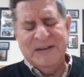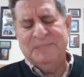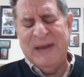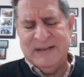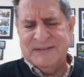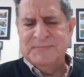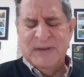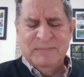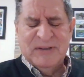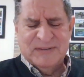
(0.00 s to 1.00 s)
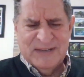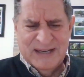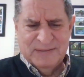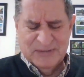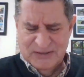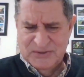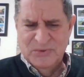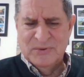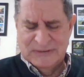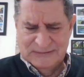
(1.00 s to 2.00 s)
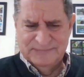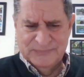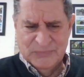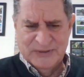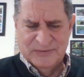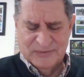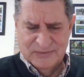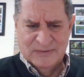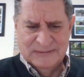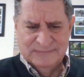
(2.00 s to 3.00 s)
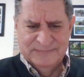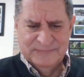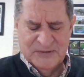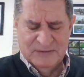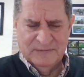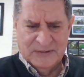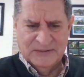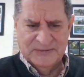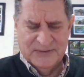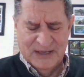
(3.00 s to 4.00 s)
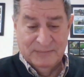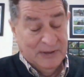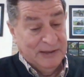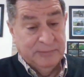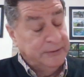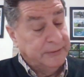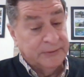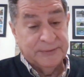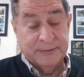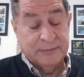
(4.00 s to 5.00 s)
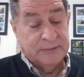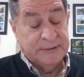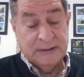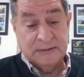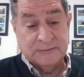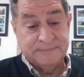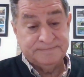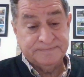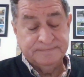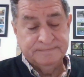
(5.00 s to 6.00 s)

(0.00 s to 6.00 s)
think back to maybe a time that you went through a difficult time. Maybe you're going through it now.